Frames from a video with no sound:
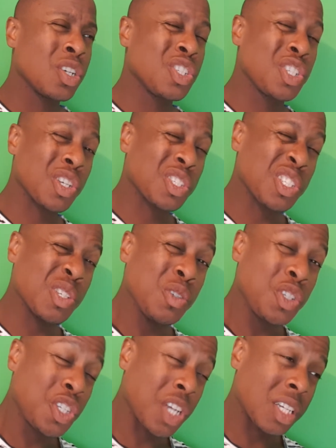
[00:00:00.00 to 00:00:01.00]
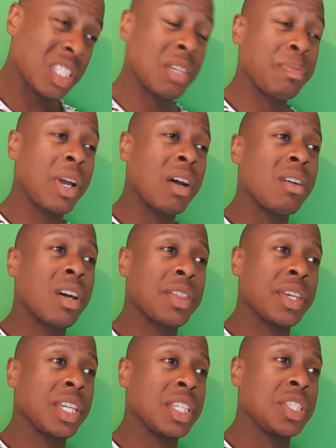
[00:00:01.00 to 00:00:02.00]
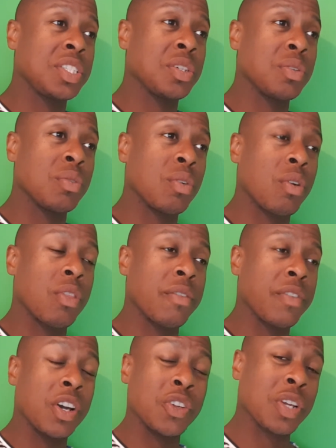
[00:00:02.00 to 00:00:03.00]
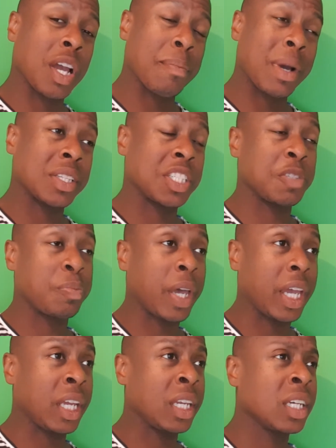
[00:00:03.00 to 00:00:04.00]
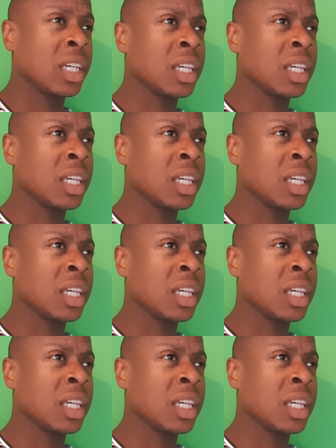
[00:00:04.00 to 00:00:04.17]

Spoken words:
Joselu, just about. I think he's still on the verge of going back to Spain.